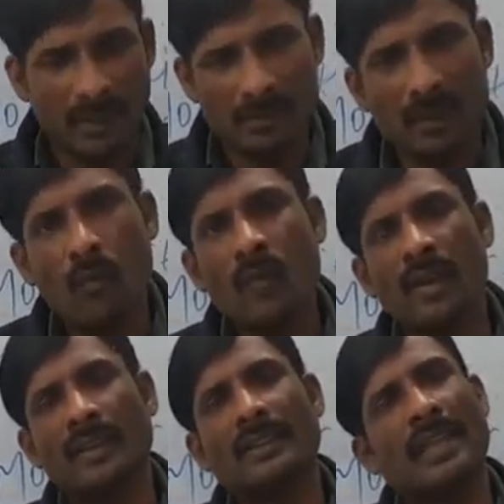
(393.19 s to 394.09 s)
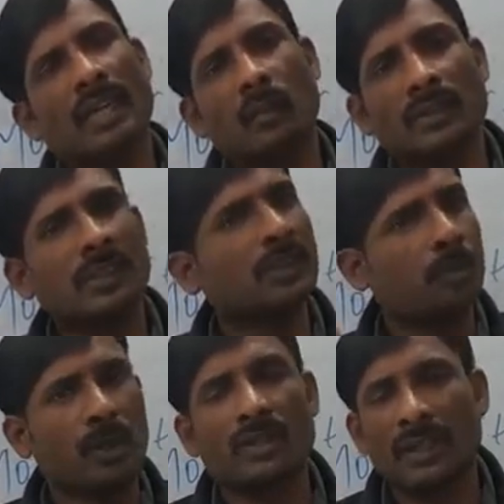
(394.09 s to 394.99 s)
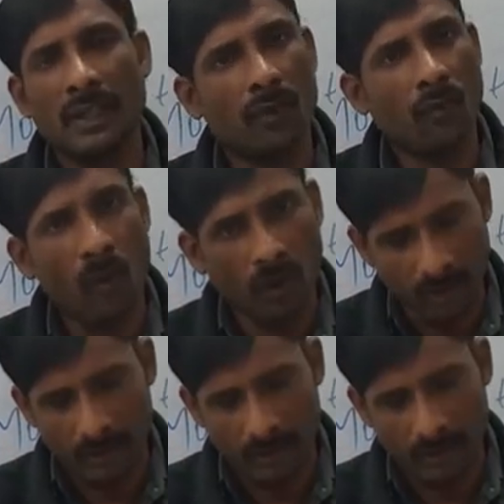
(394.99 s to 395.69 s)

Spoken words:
Somewhere that was a special day for her.